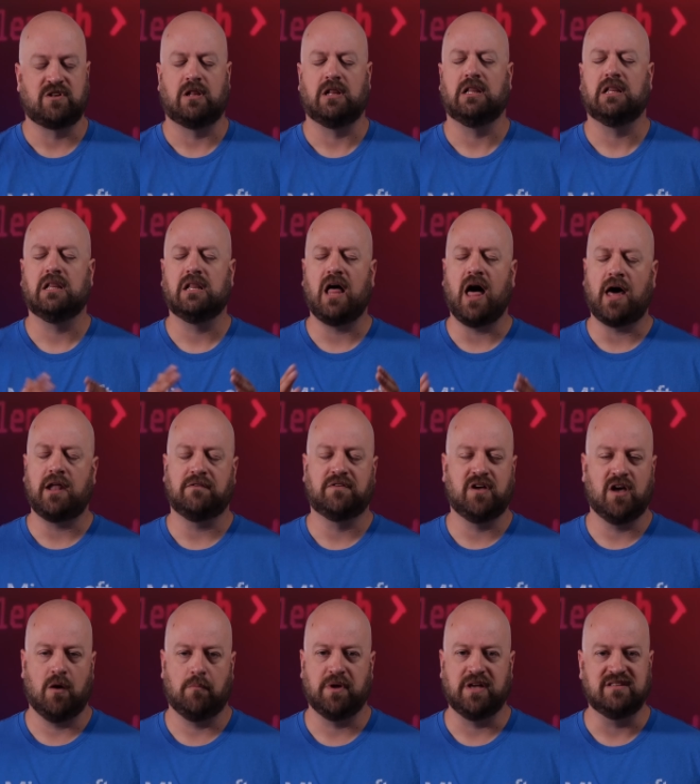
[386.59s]
There's a lot
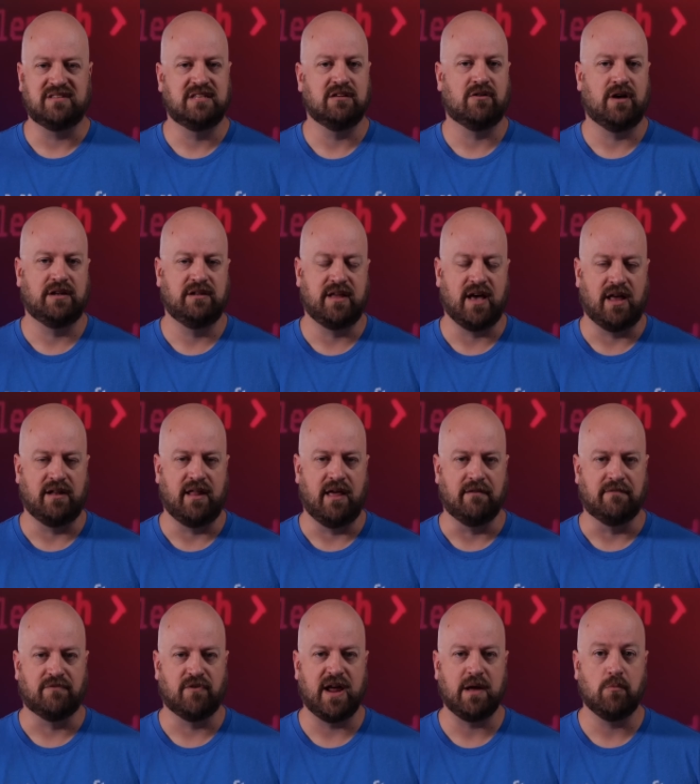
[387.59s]
of companies still on
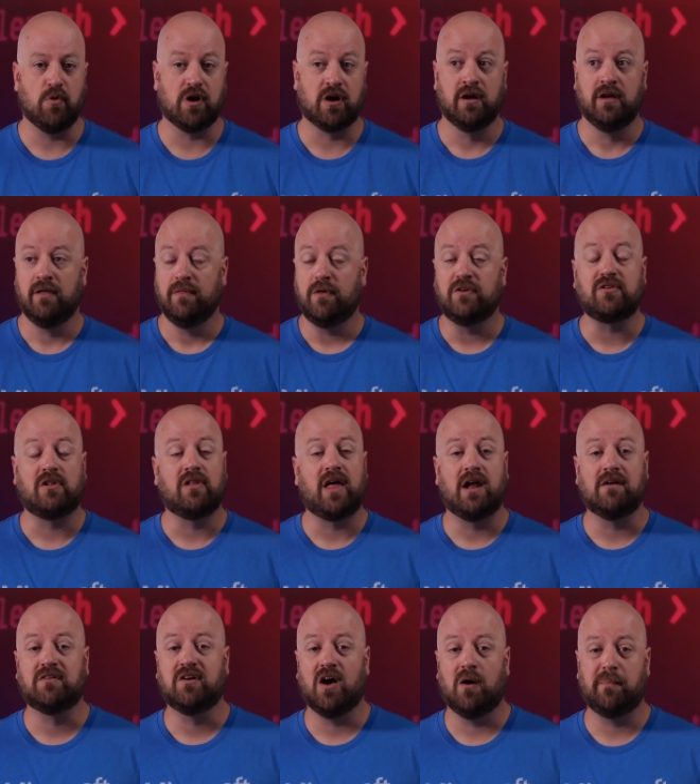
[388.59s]
.NET Framework. There's a
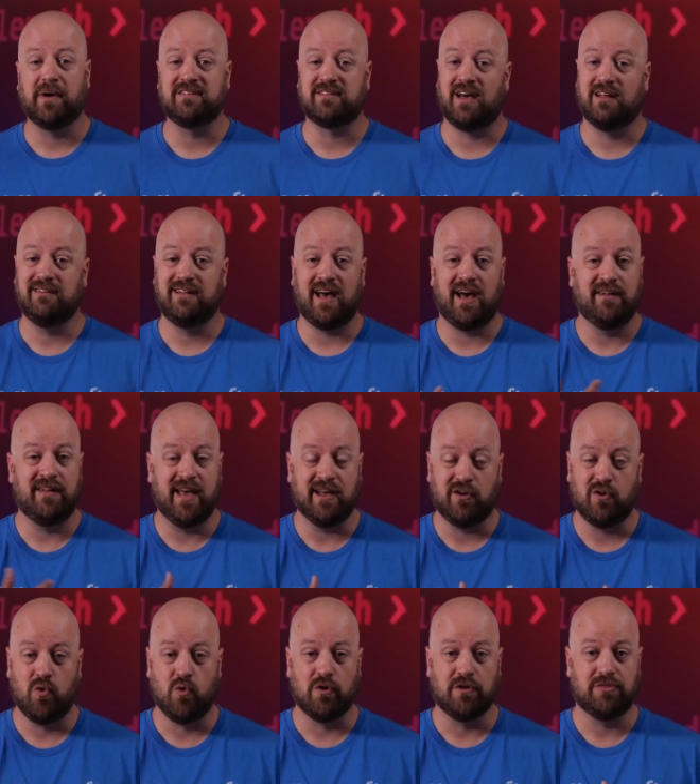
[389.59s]
lot of companies on
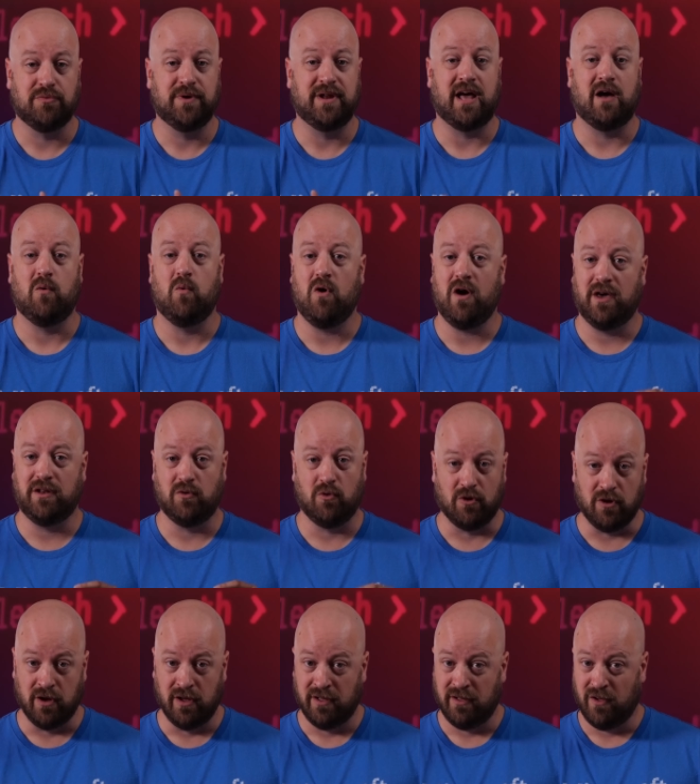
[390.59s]
.NET Core
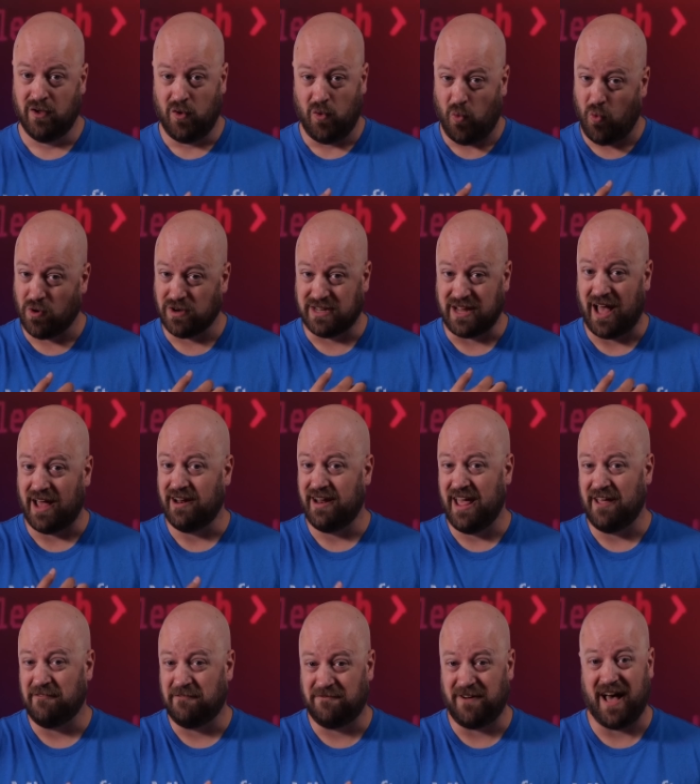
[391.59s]
3.1 or
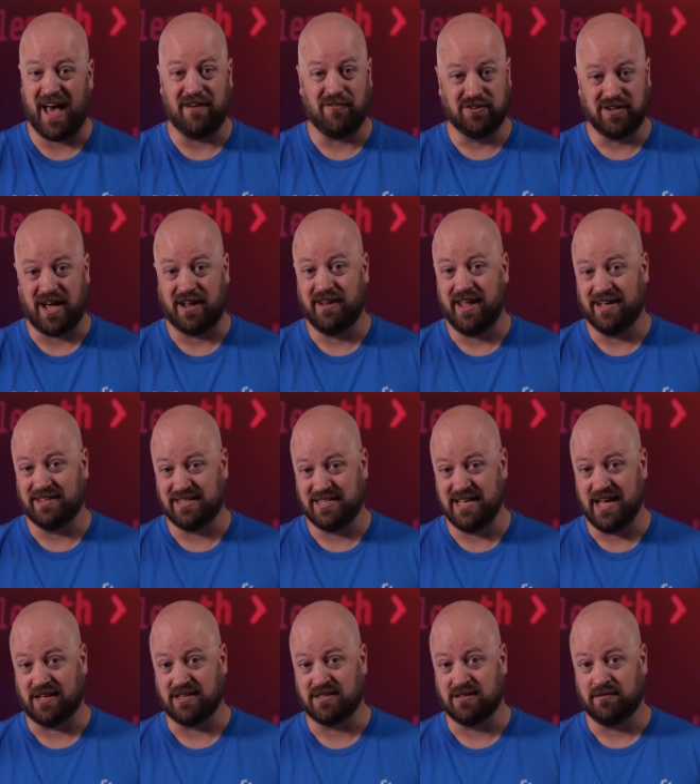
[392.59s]
.NET 5 or .NET
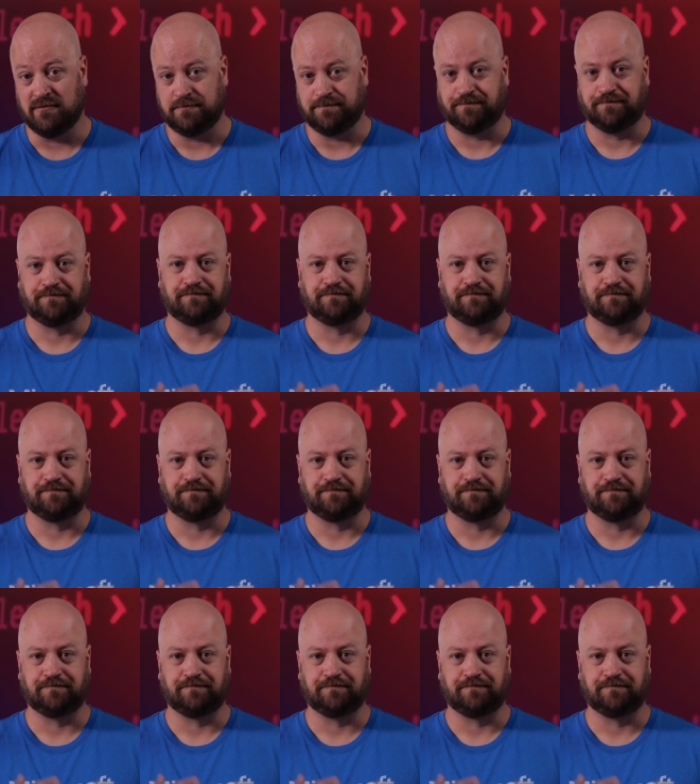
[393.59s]
6.